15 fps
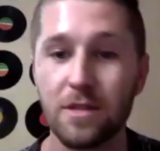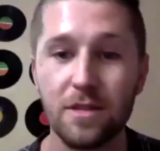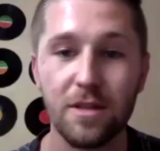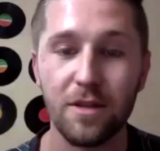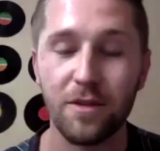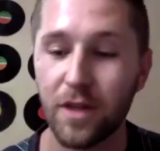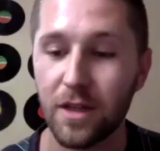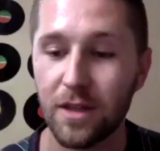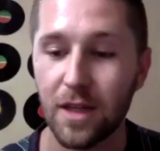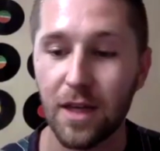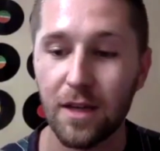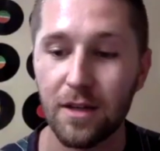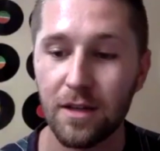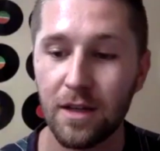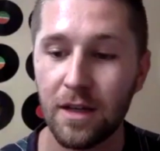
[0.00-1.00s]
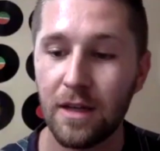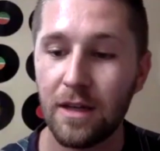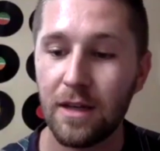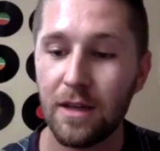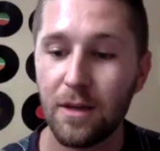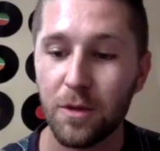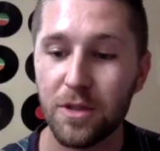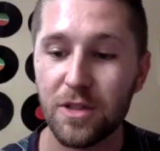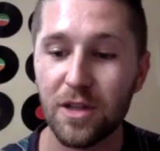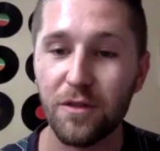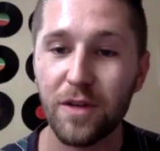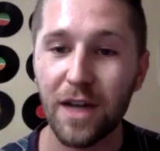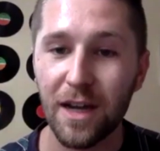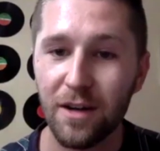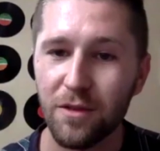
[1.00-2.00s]
stuff like that, which
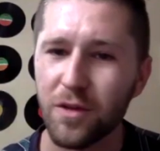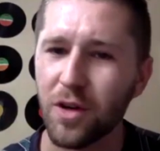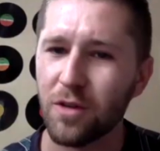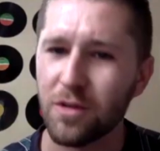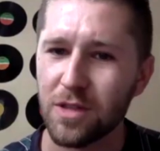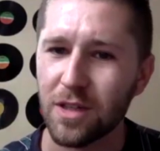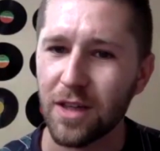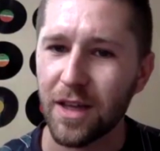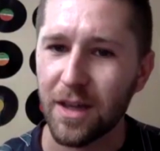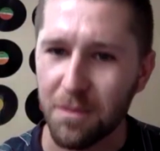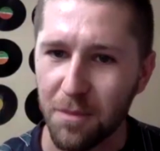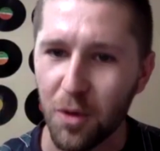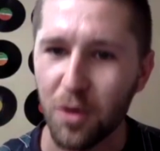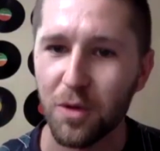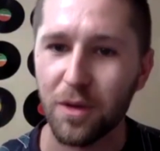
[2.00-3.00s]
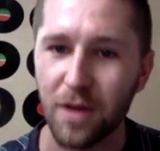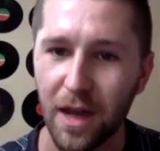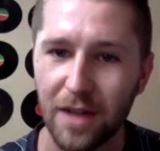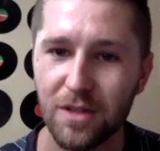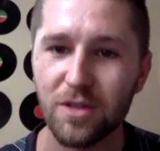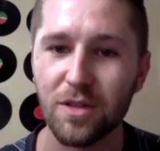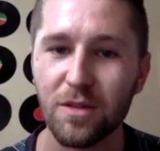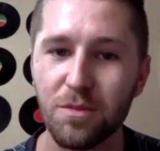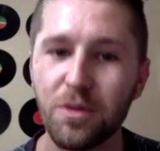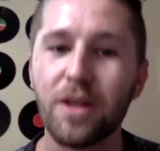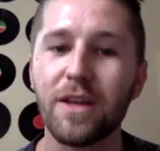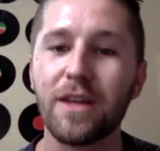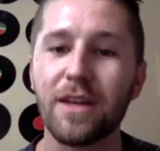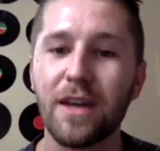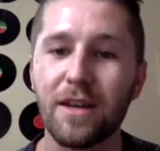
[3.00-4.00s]
I've kind of grown to like more than actually
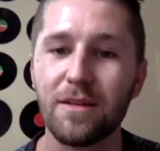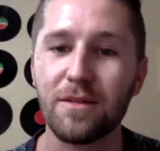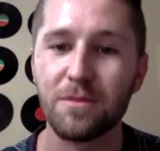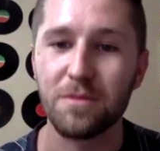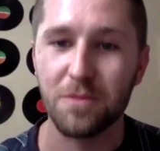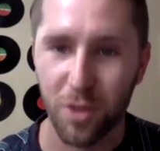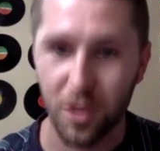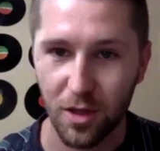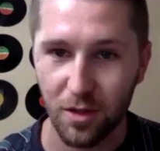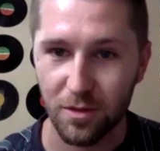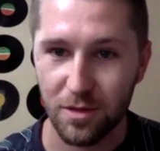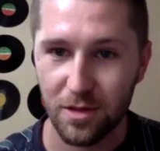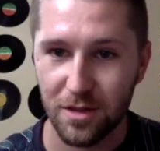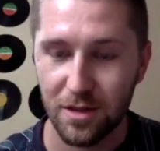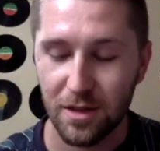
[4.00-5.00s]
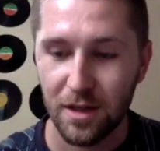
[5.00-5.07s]
playing at shows.